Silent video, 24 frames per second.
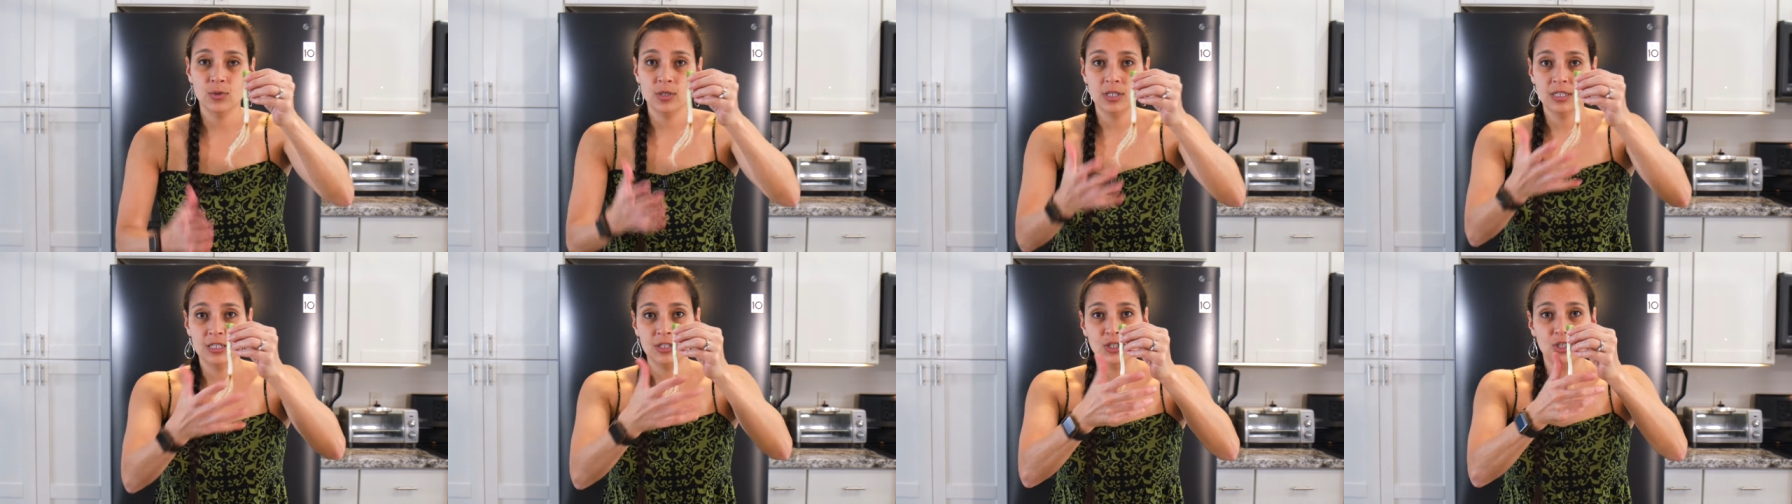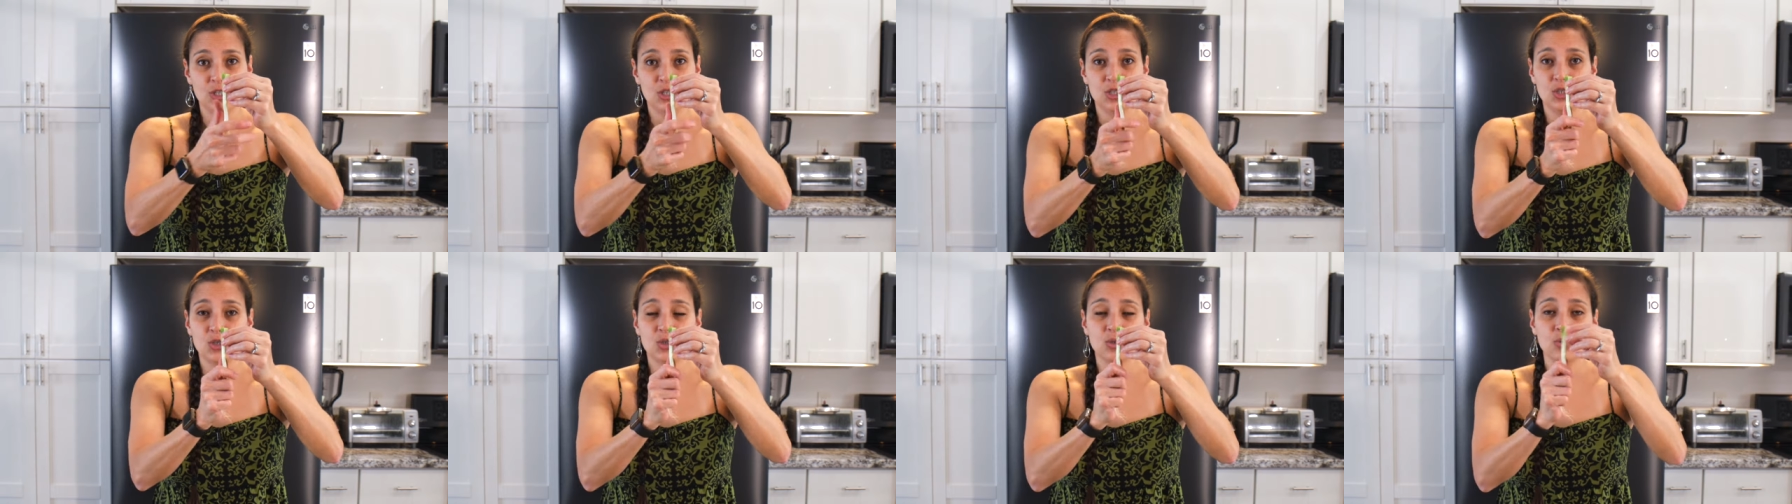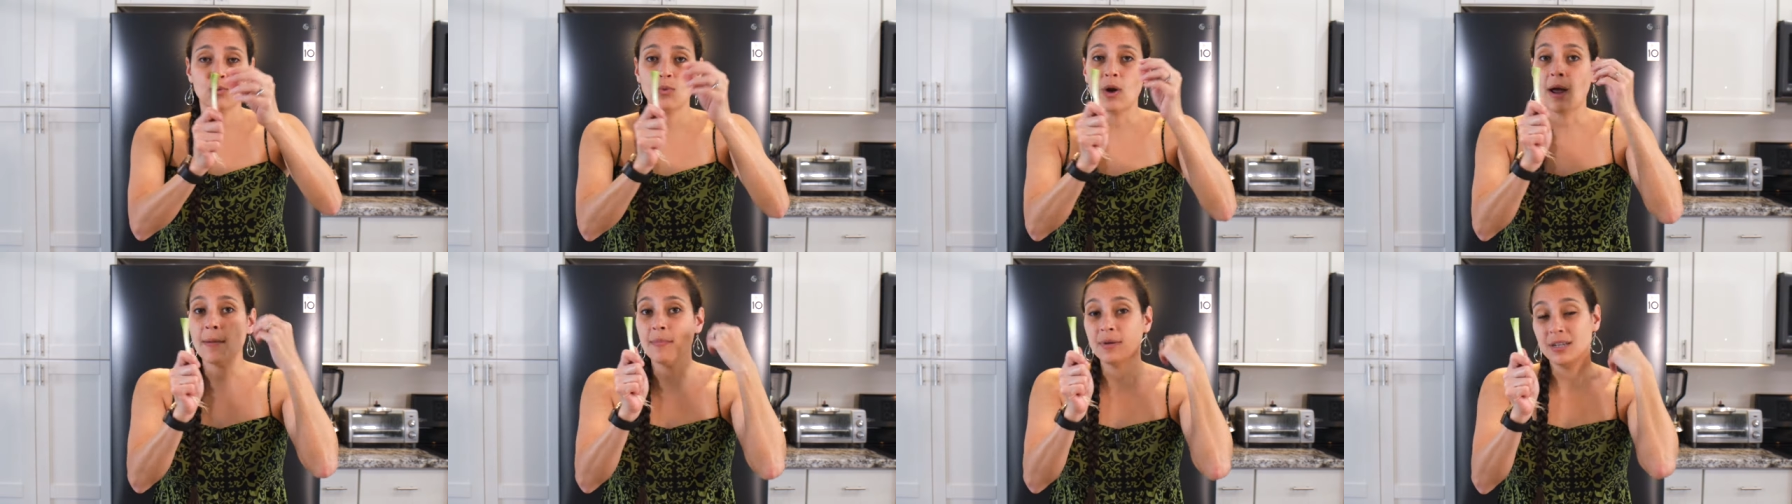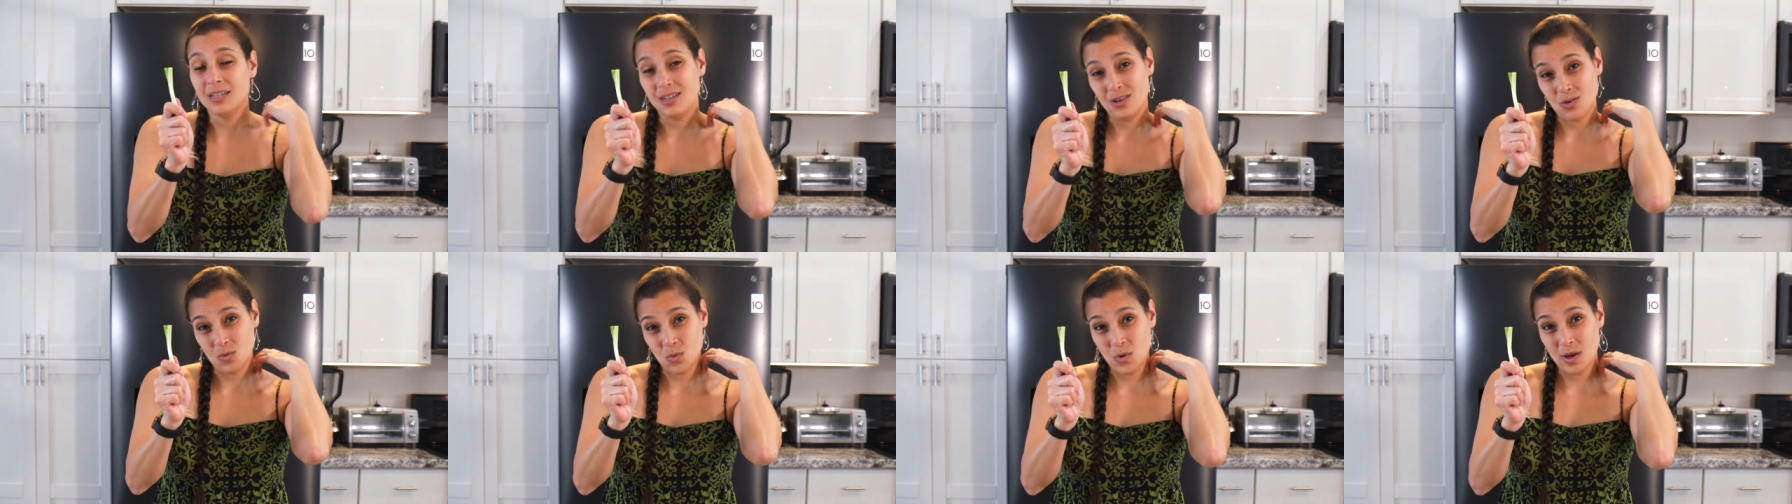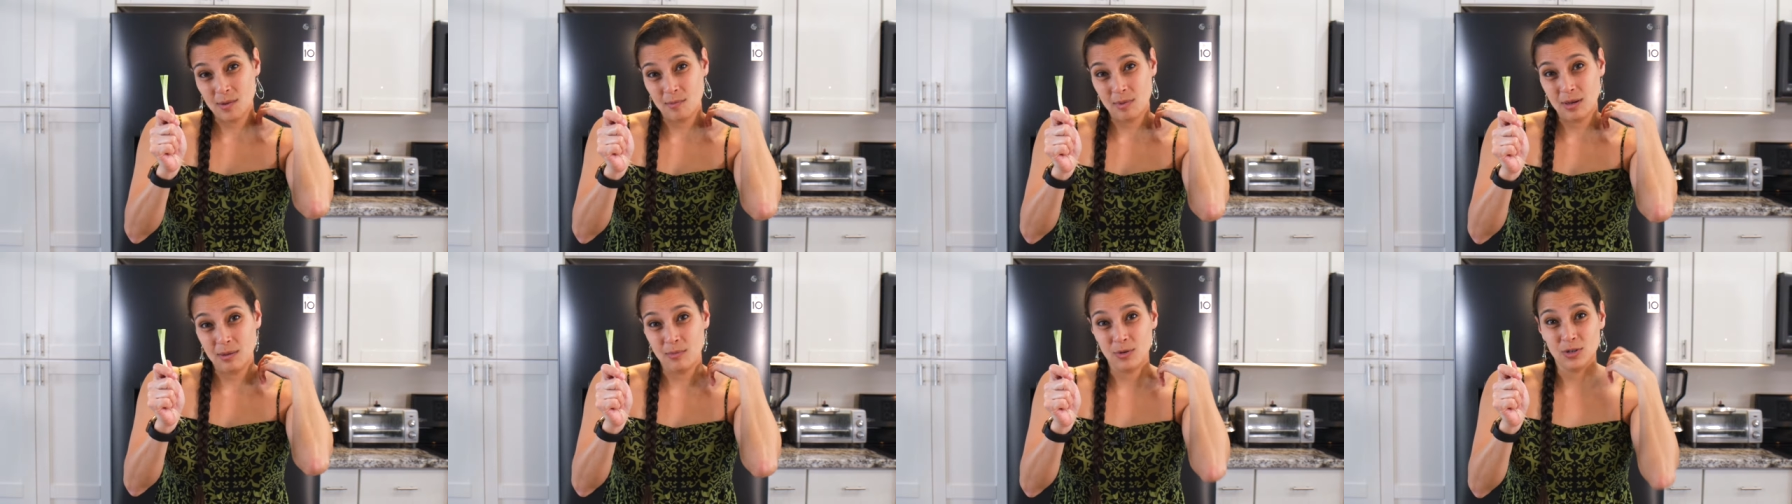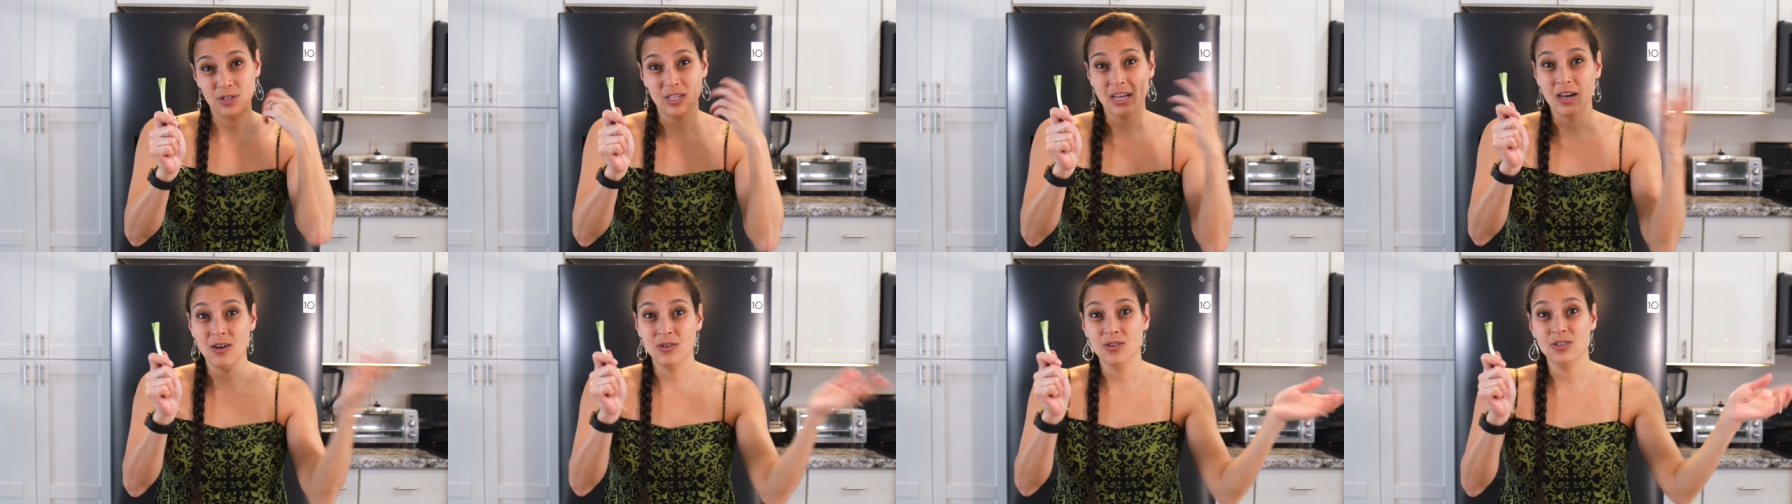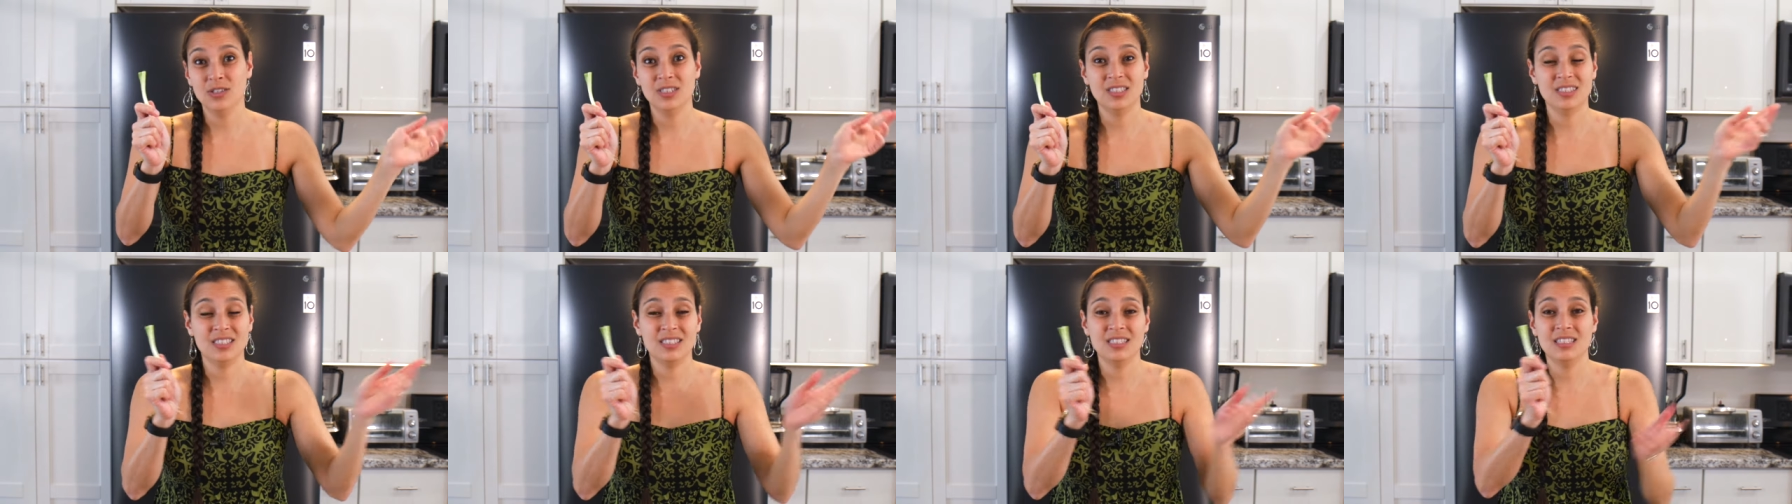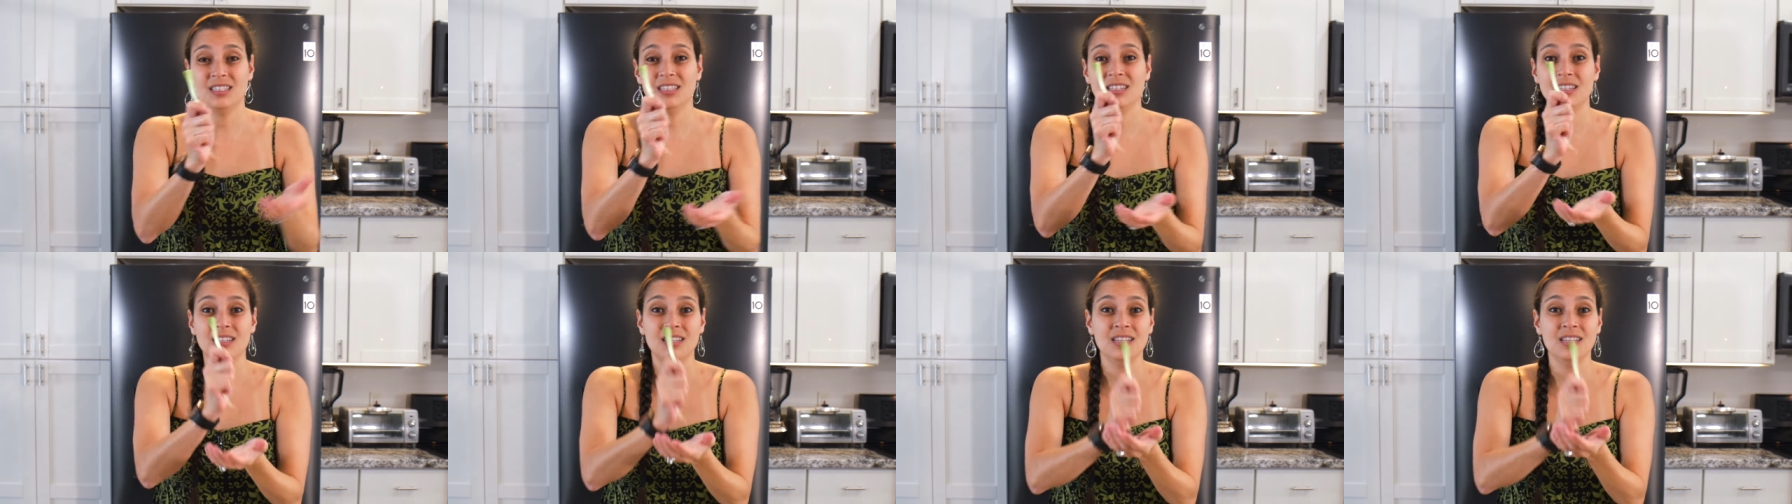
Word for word: it is just wrap it in a wet paper towel and sit it